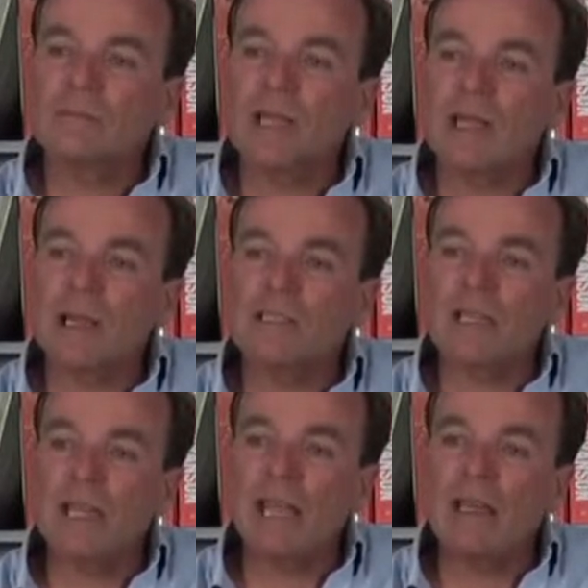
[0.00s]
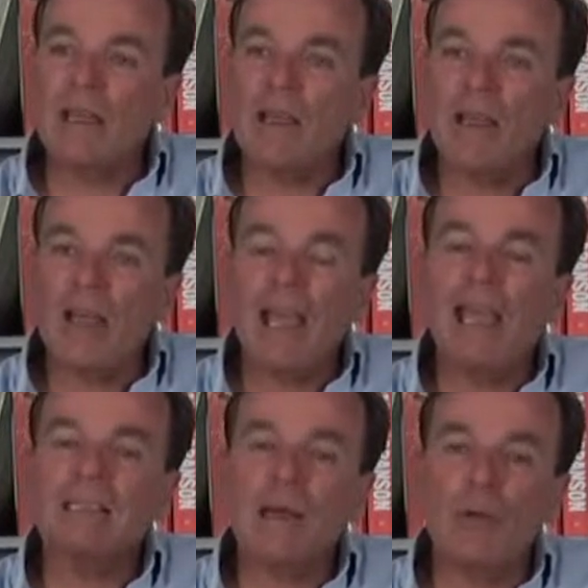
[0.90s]
Yeah, actually, but, and uh,
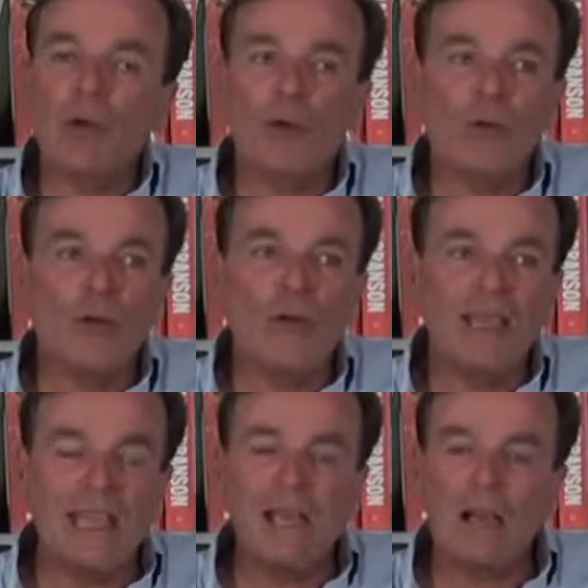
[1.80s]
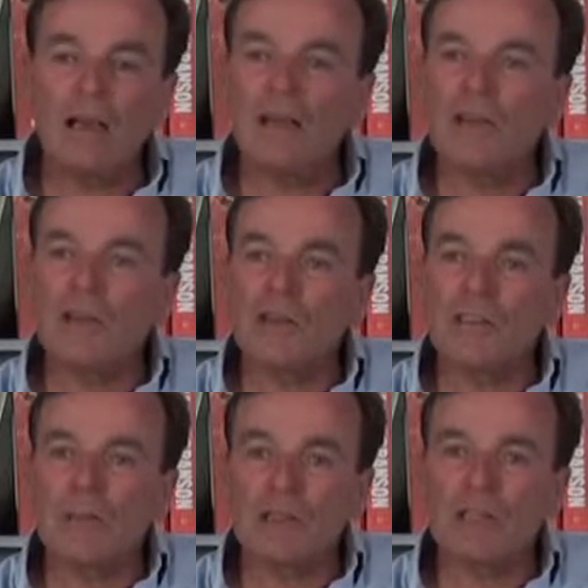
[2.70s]
hands up who who here knows
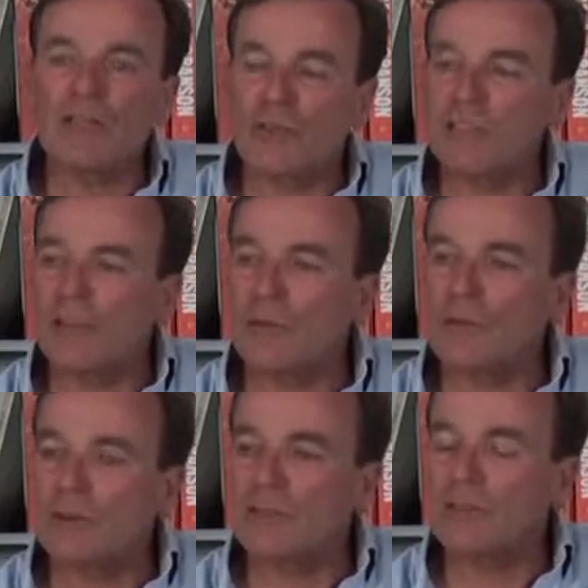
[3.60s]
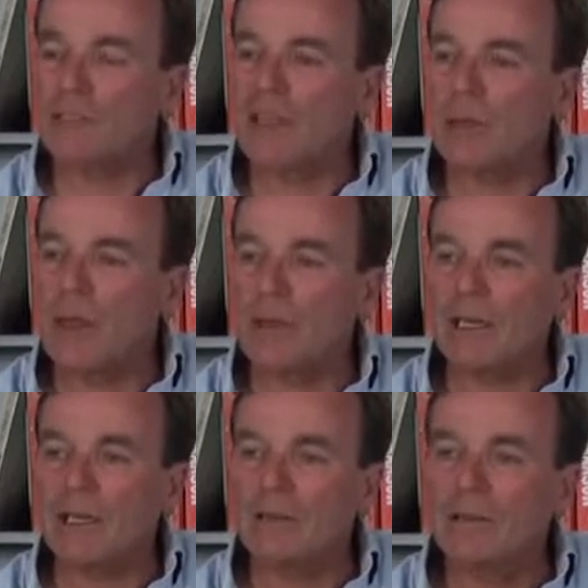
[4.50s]
someone that's stressed out stressed out about
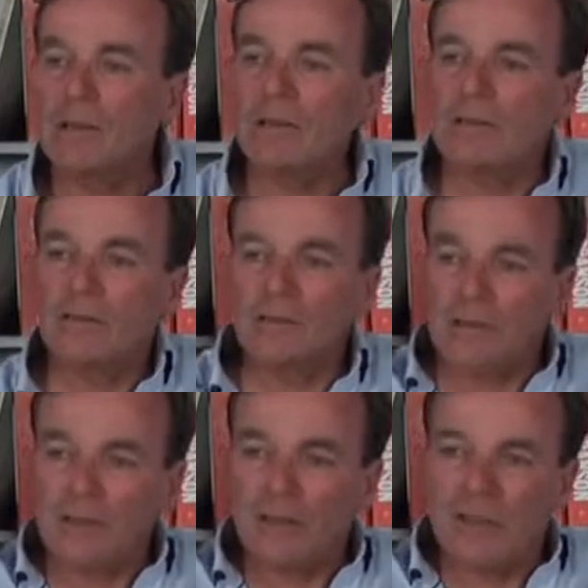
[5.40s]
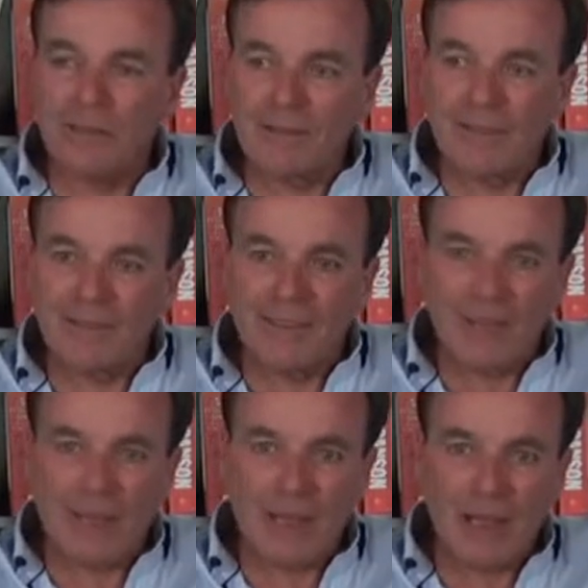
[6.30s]
money. You know,
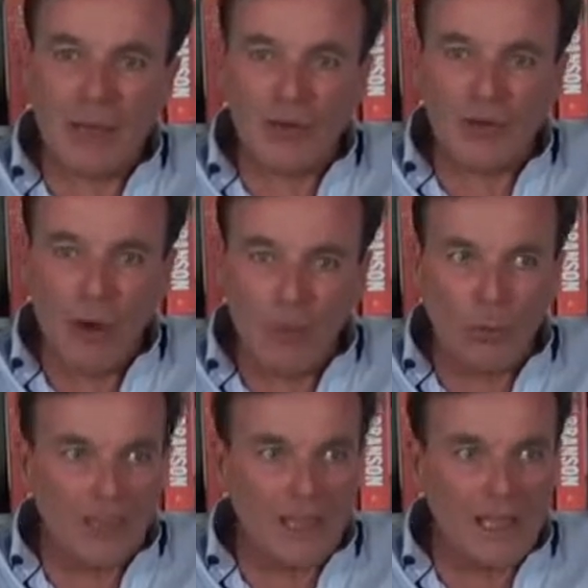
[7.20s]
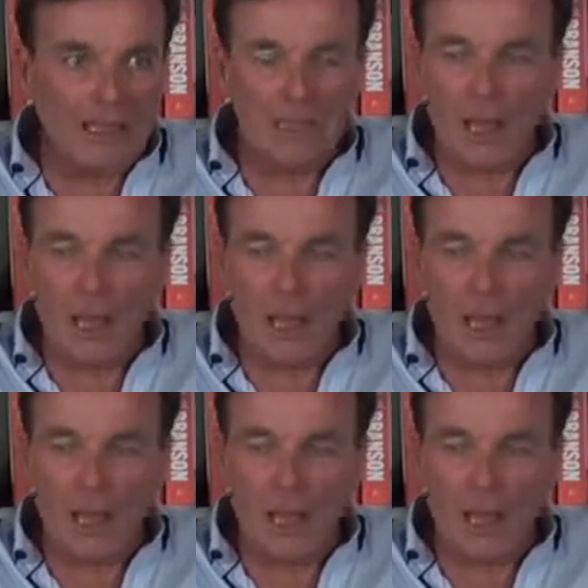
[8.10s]
any anybody not putting their hands